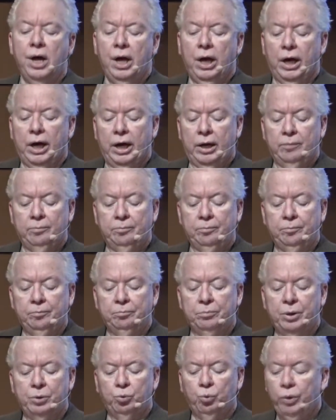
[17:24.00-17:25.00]
Um,
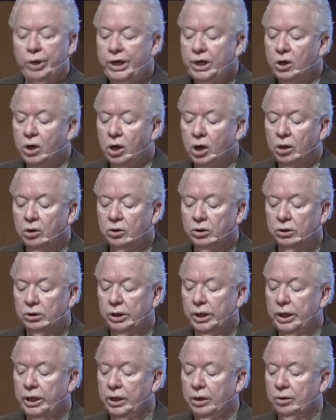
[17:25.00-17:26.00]
but we are
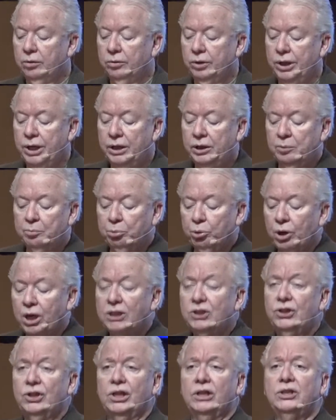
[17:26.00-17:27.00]
uh, in the
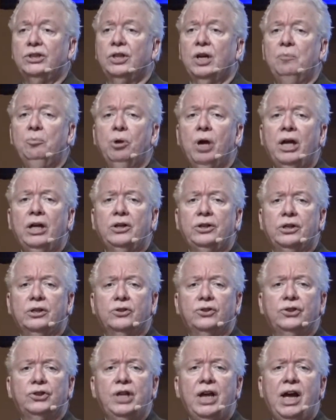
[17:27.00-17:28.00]
process. I brought it to
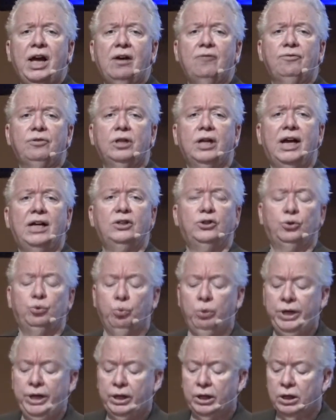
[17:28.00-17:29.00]
staff last
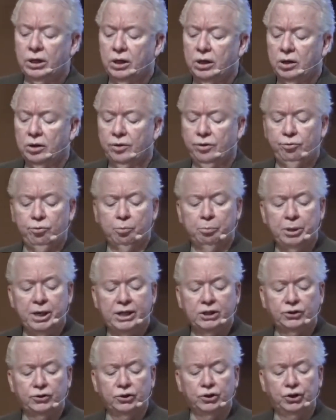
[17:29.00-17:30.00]
week uh, through
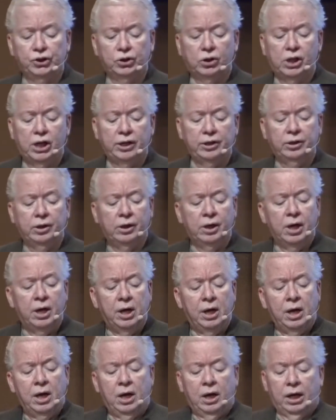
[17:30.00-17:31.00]
Pastor John,
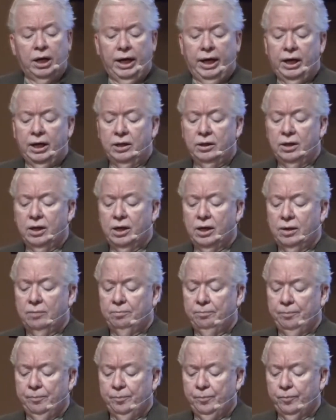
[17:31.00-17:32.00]
and
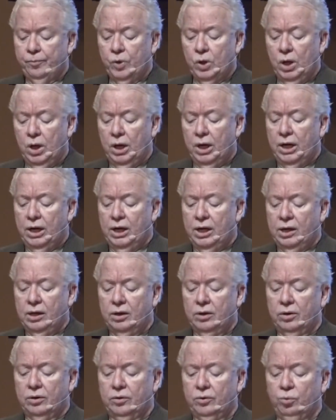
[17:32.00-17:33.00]
um,
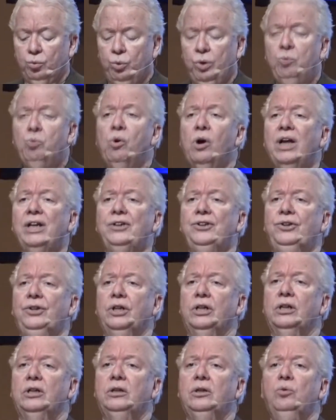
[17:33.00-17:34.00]
uh, we want
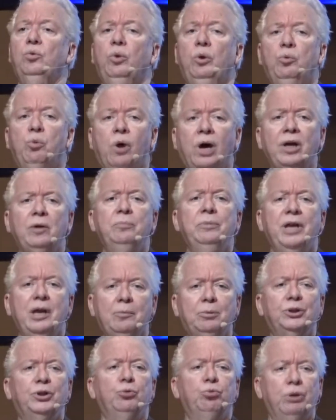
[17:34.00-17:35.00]
to we want to be
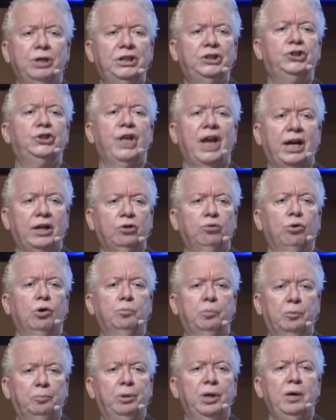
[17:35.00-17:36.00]
able to reach that
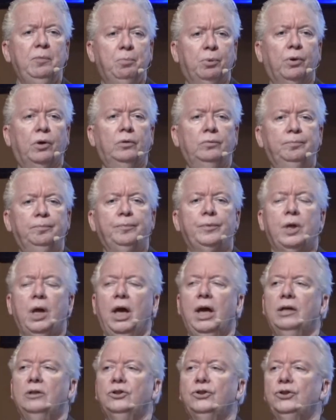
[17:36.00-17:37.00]
group of people.
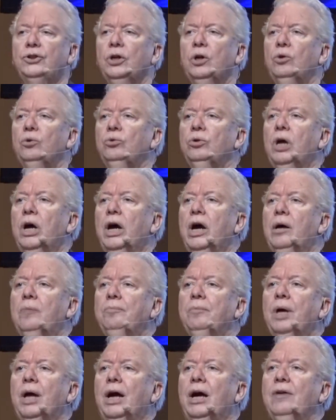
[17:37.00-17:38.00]
And so
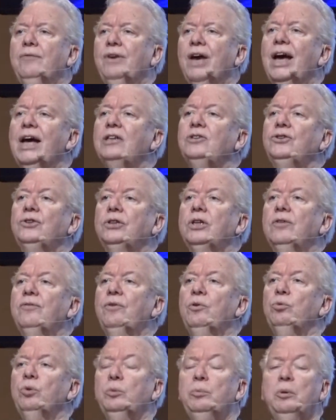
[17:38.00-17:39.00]
um, I've asked if
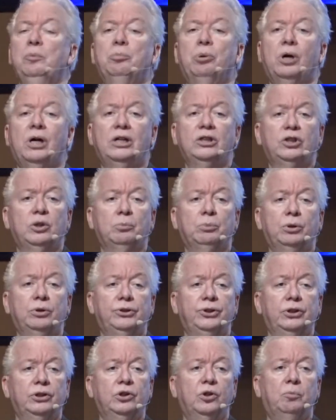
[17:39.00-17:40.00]
it would be possible
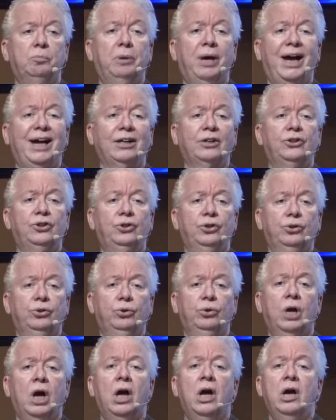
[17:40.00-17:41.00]
to go back
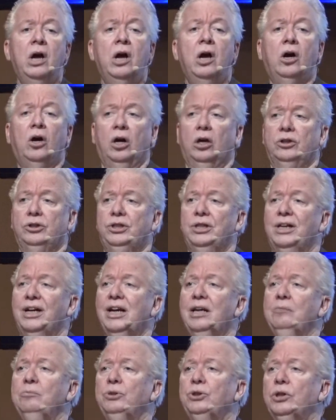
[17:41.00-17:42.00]
to our
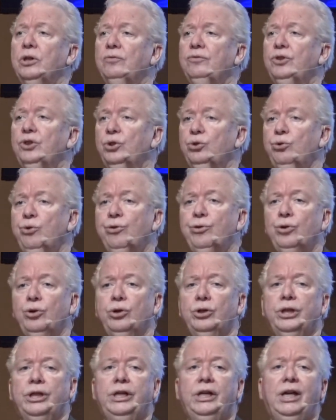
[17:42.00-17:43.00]
times of
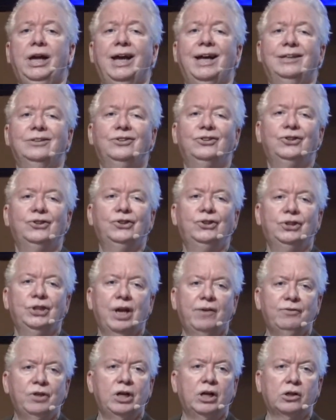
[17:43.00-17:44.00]
2:30 and
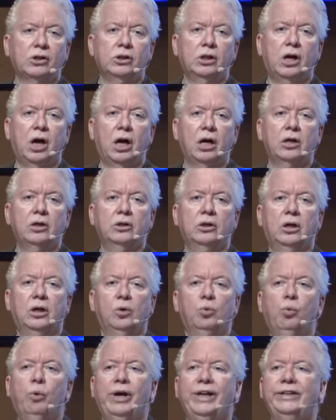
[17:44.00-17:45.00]
7 o'clock
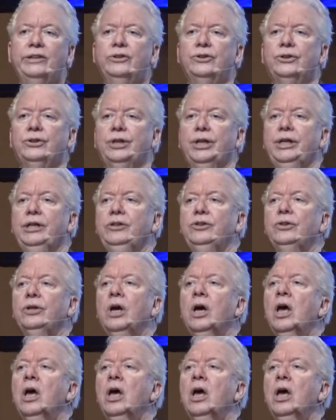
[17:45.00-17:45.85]
on Wednesdays